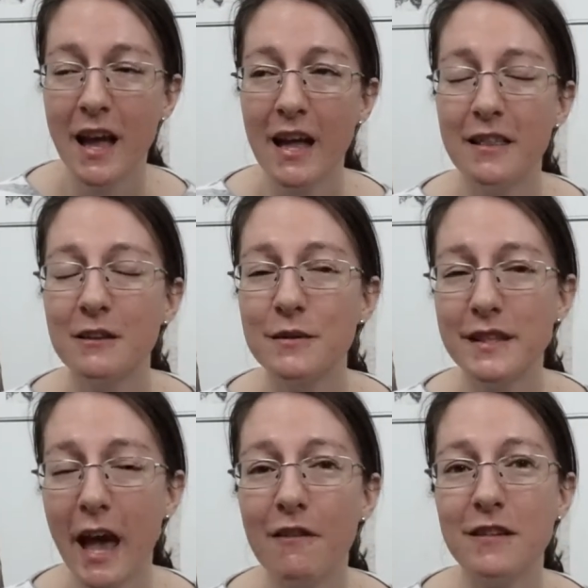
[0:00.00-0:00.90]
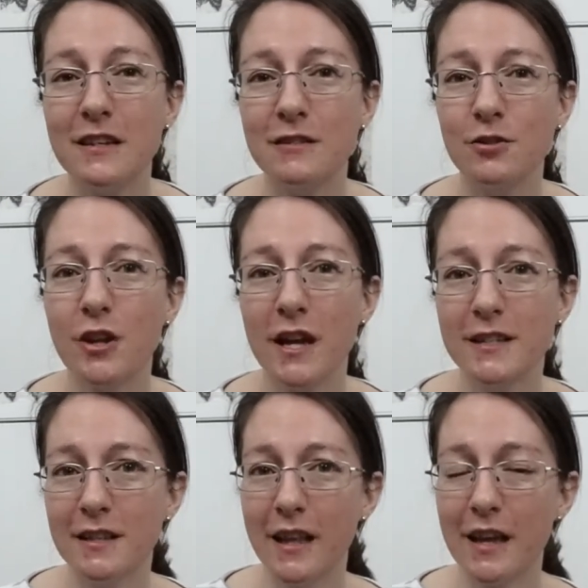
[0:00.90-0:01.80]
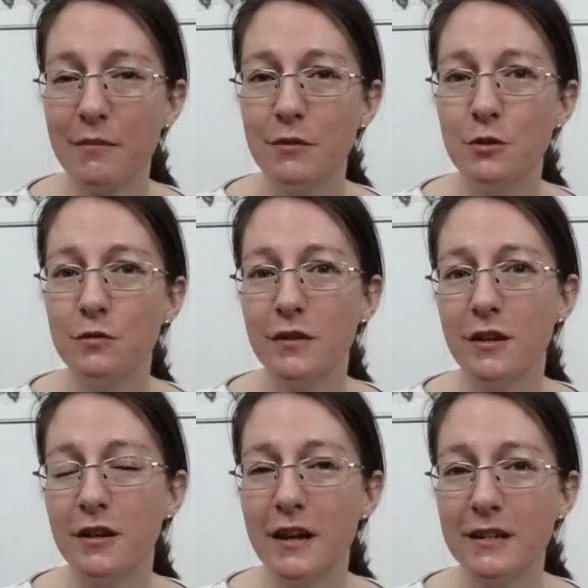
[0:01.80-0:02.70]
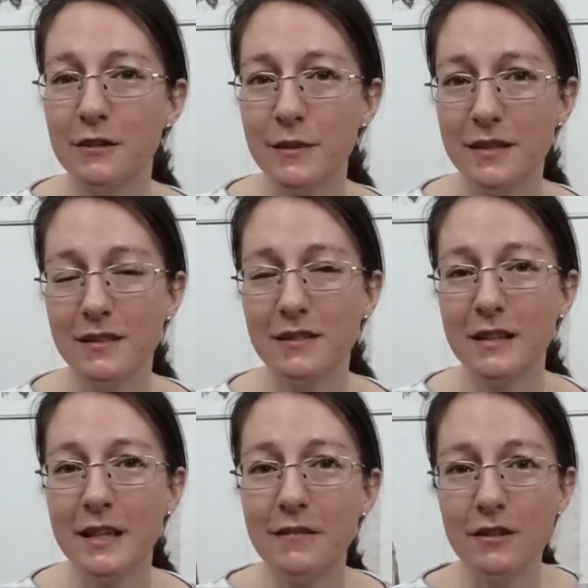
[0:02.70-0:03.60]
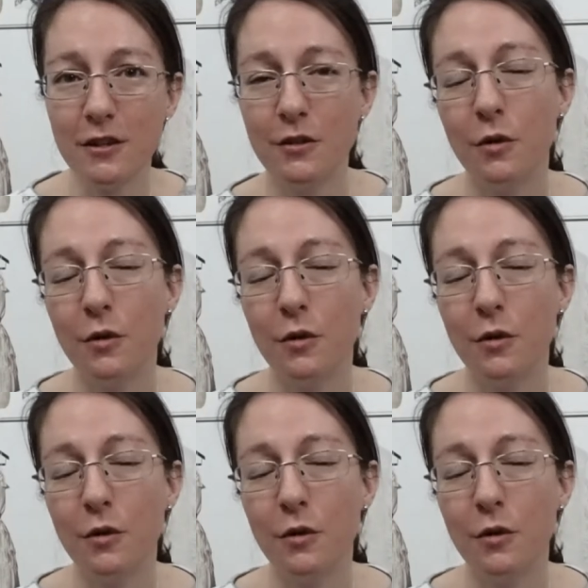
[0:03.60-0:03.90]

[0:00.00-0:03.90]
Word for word: And then it was heavy, so trying to like maneuver and twist the sleeve and turn the